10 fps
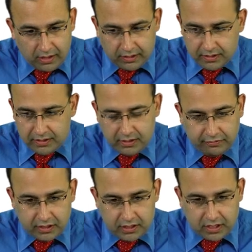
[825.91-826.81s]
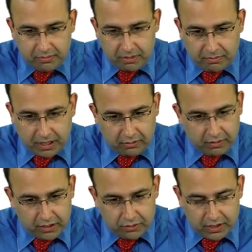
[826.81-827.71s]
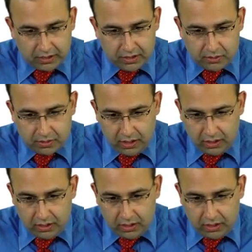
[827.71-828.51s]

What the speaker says: This is the first time in Path we are using this word,